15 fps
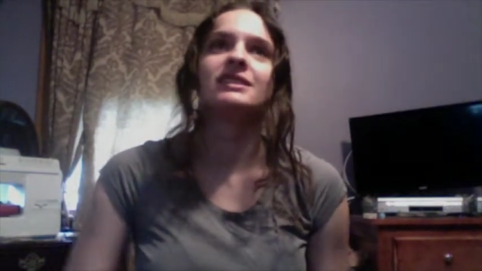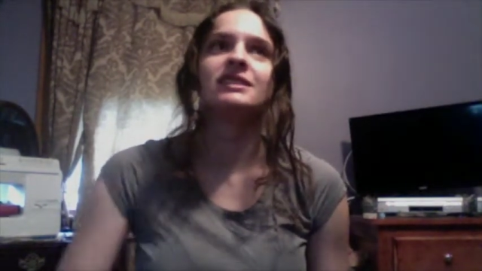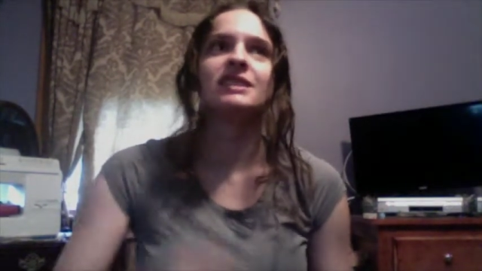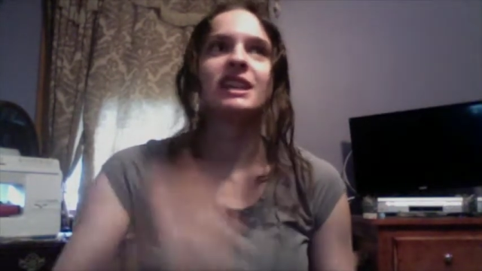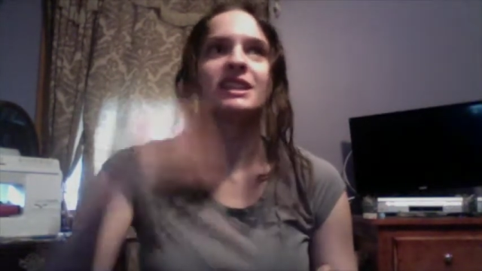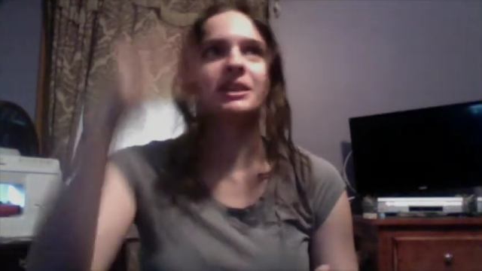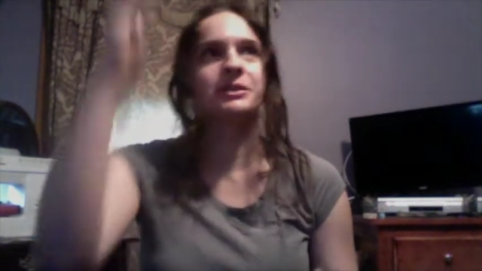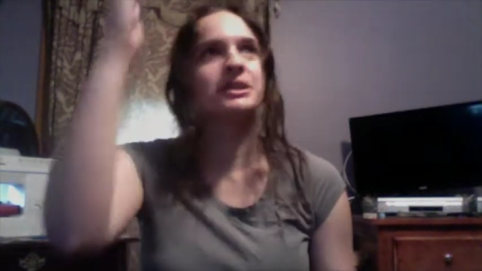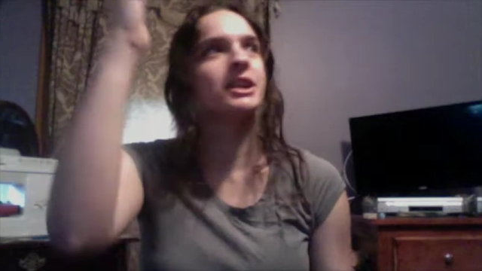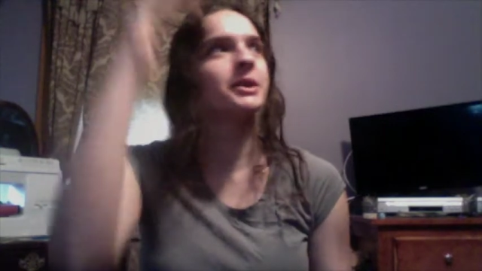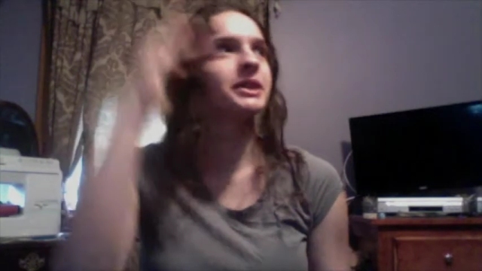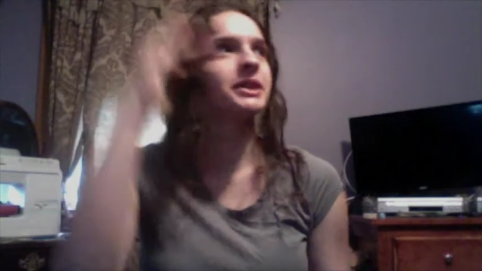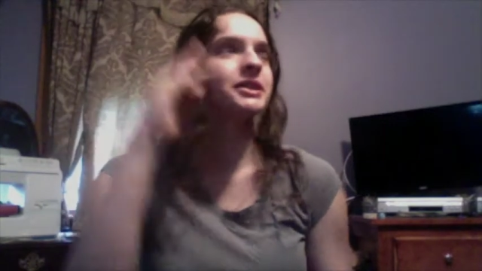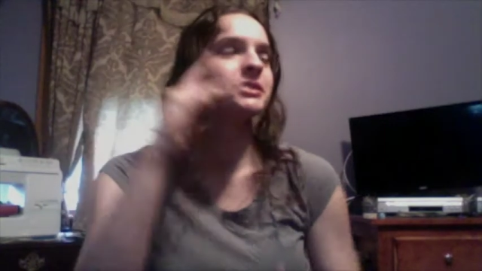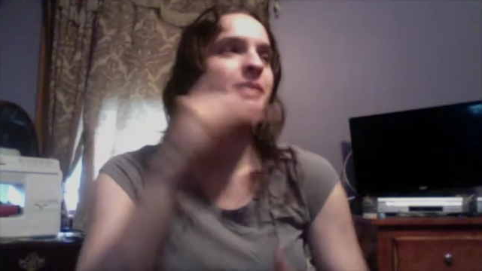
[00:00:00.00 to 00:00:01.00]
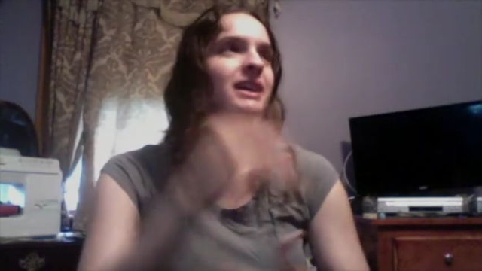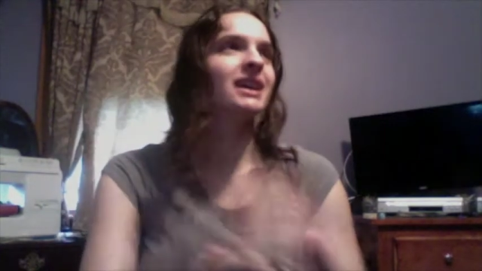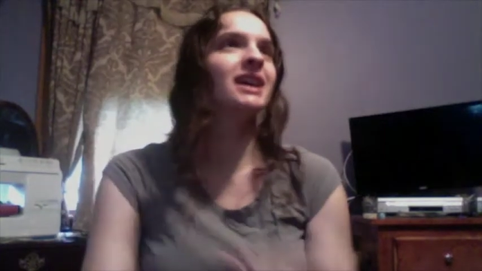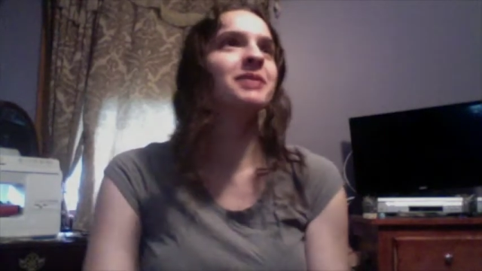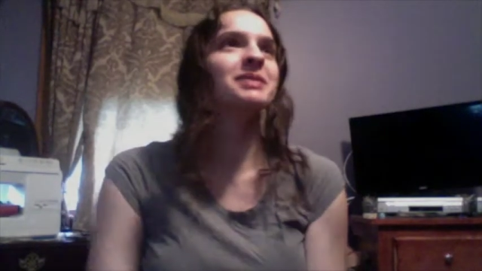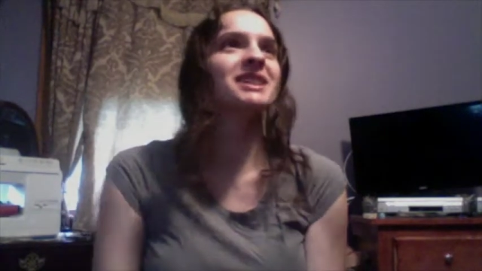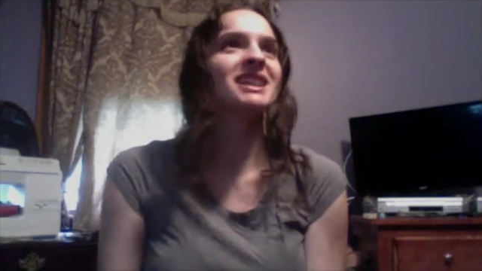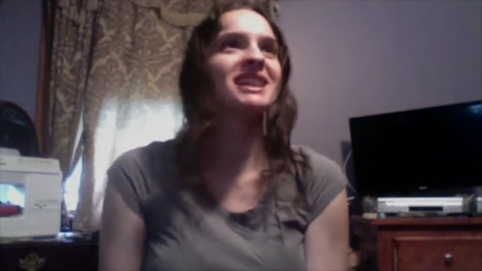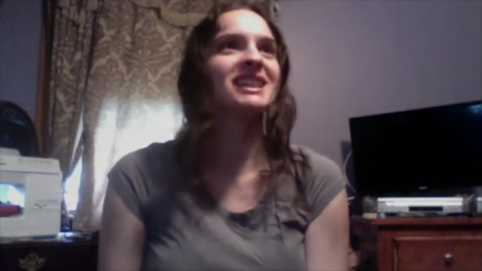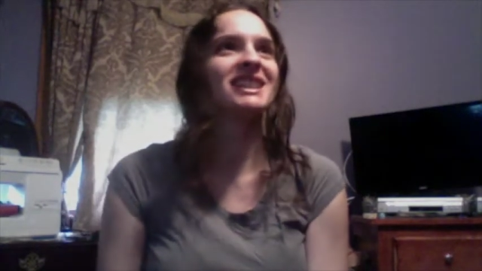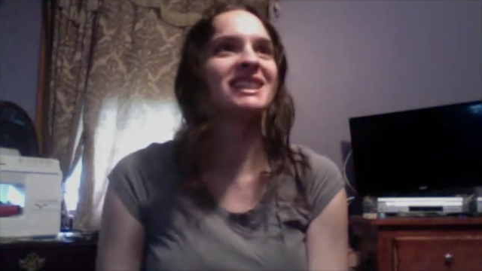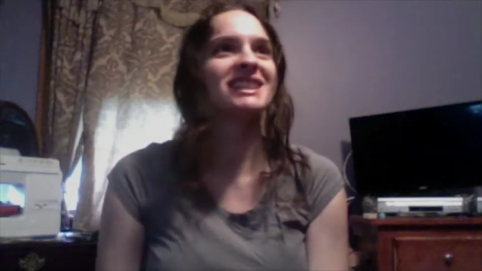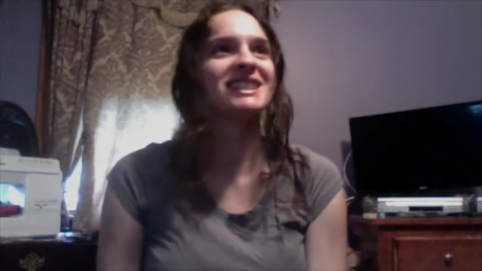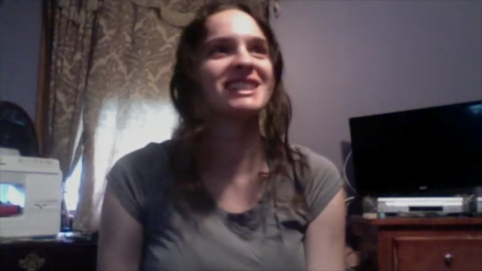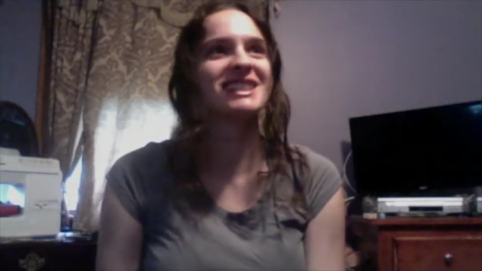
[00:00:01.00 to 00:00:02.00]
as I was going through my
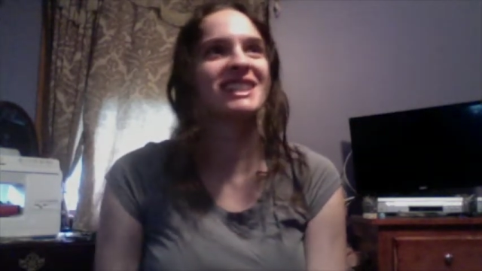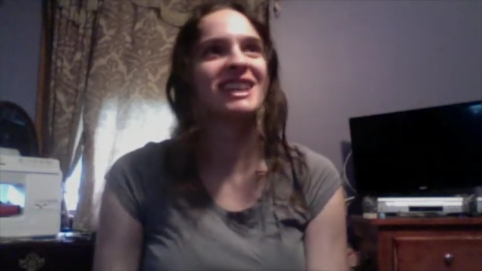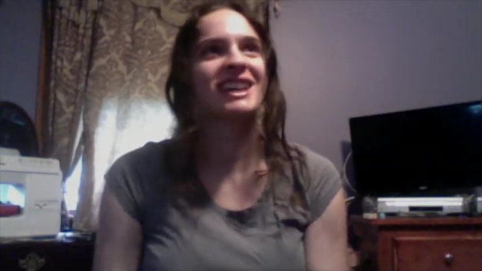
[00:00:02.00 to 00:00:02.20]
options,